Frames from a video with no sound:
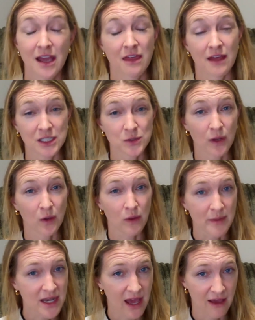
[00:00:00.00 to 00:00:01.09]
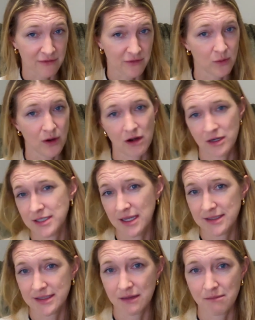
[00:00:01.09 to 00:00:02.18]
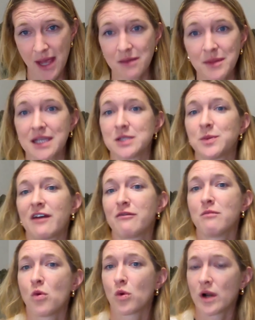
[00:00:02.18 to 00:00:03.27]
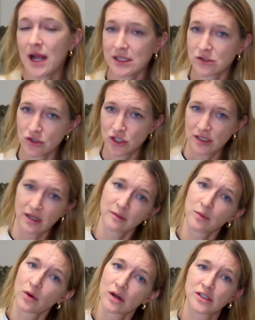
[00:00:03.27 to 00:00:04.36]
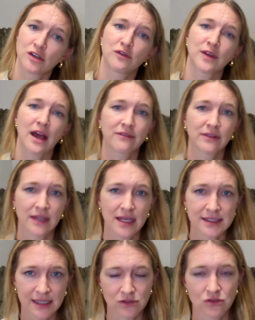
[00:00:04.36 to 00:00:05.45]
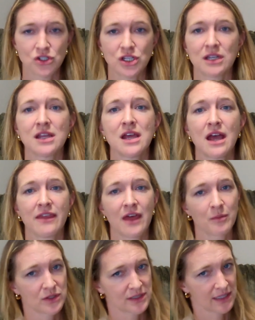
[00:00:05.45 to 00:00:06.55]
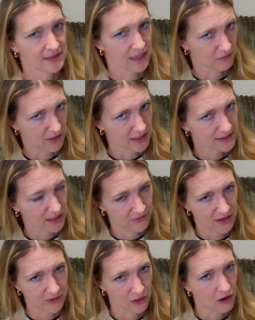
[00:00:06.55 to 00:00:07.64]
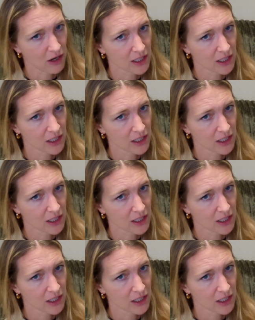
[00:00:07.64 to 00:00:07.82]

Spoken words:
That's why women have fewer heart attacks than men, because we have more estrogen on board. So if we have less estrogen, that puts us at risk of having heart